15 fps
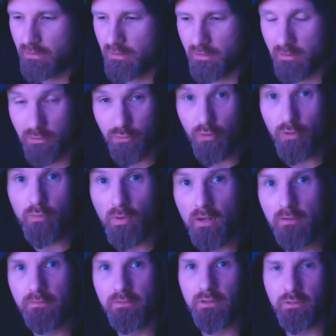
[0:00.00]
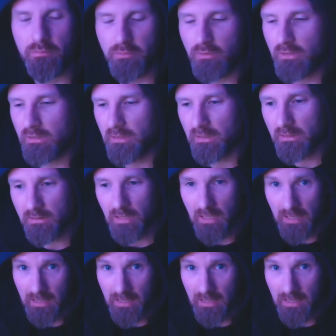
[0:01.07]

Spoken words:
just join one of the communities.